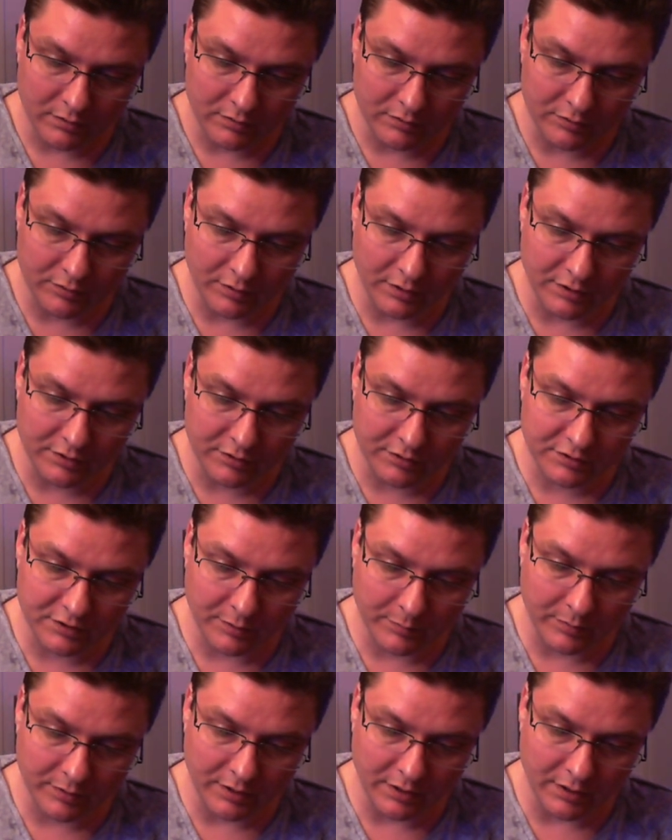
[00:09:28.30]
so these are
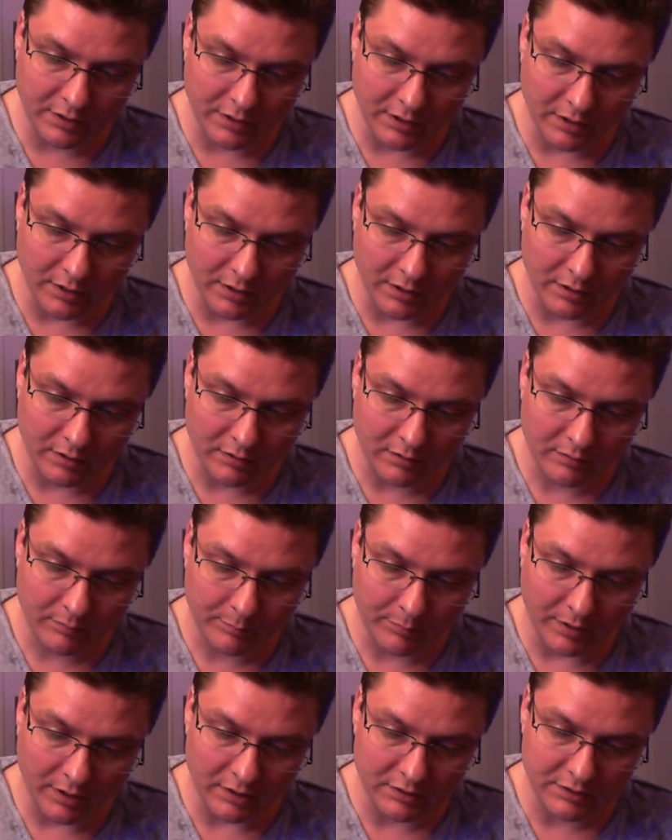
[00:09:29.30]
some of the uh,
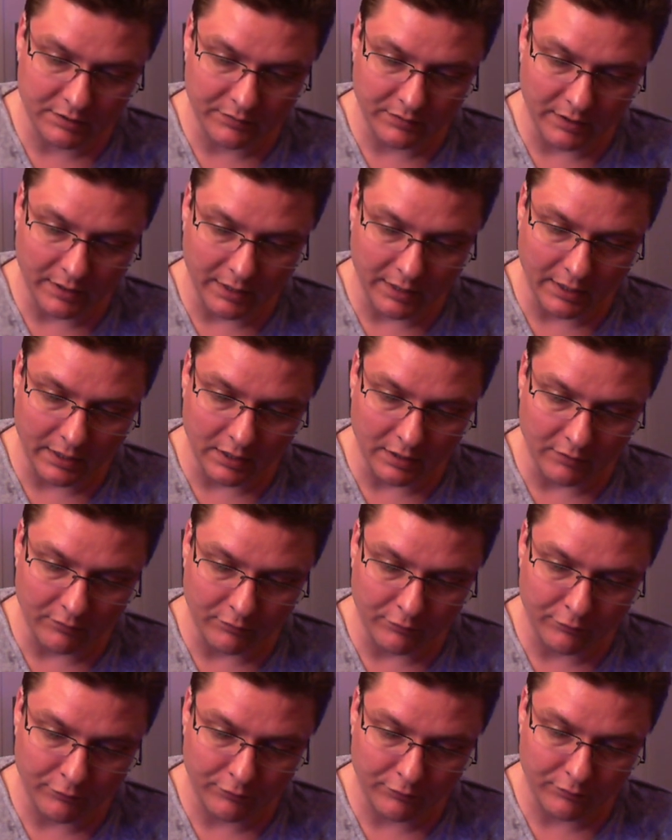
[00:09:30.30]
positive and
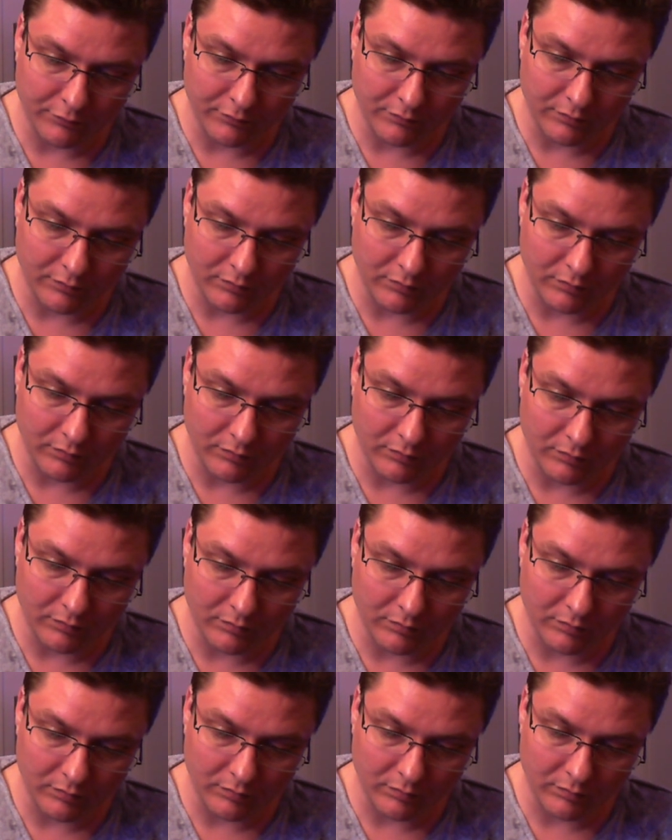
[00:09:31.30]
negative
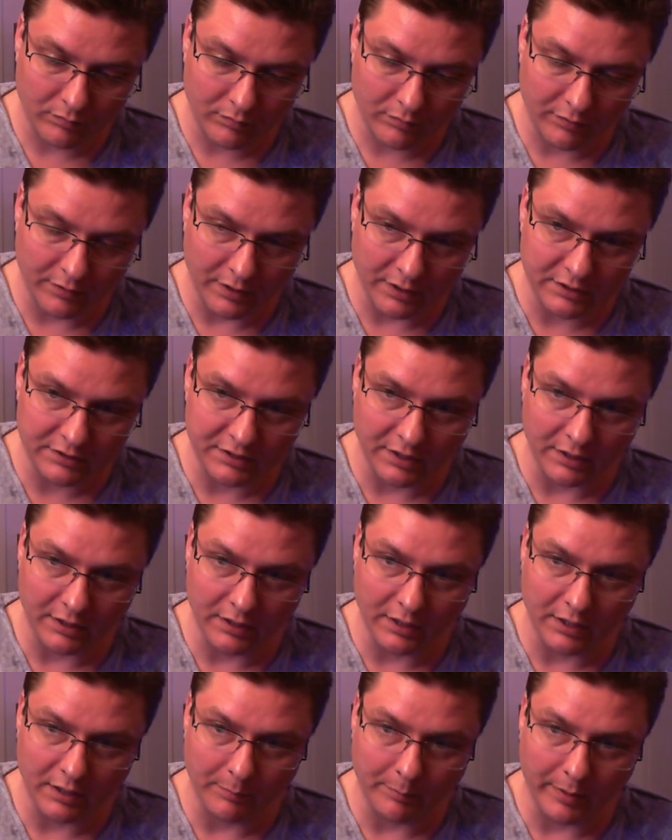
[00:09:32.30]
things that you
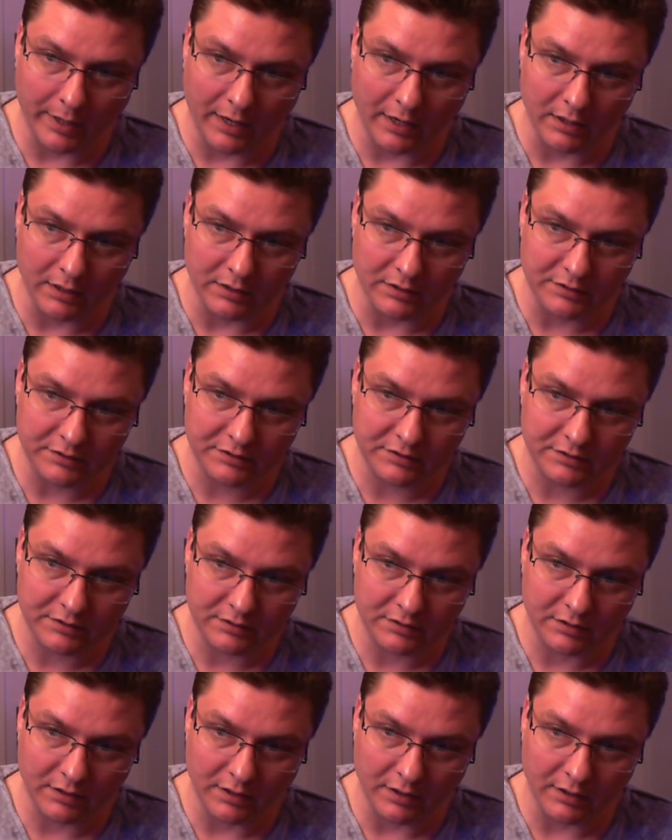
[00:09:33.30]
need to
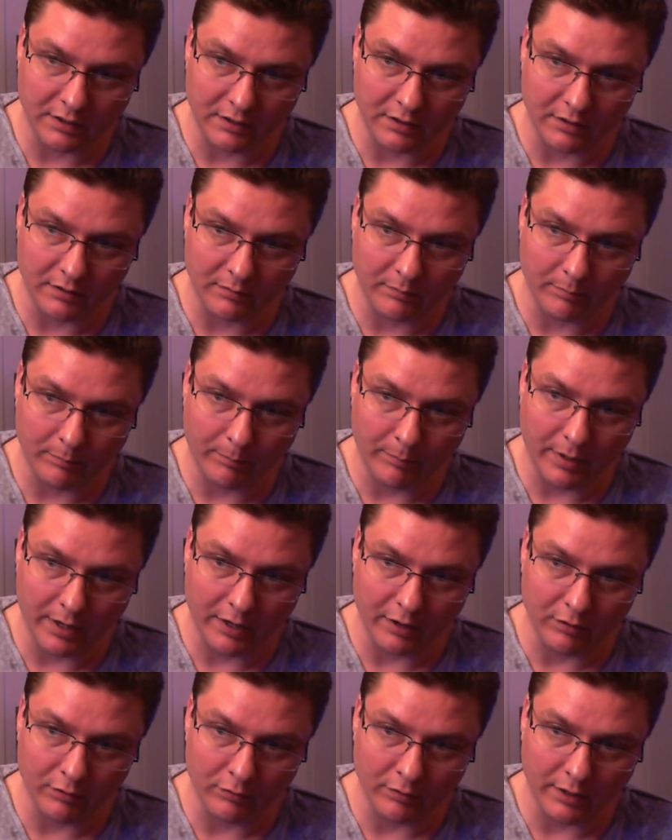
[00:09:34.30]
balance in
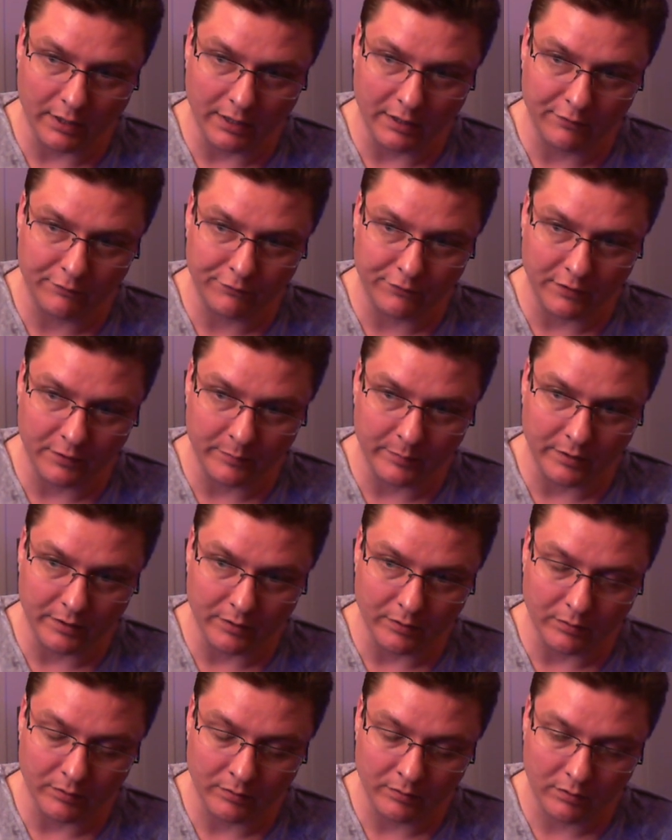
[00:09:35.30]
male and
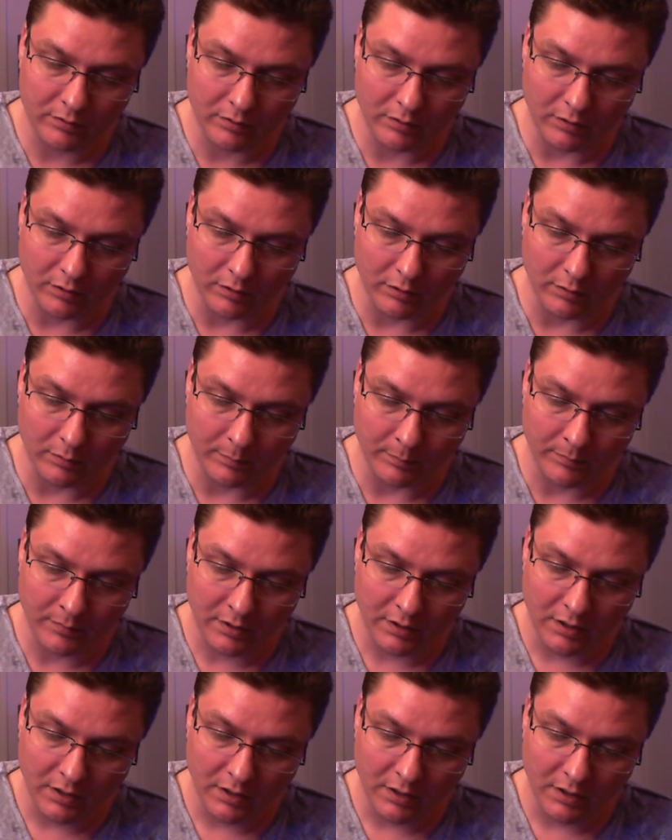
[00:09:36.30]
female. Um,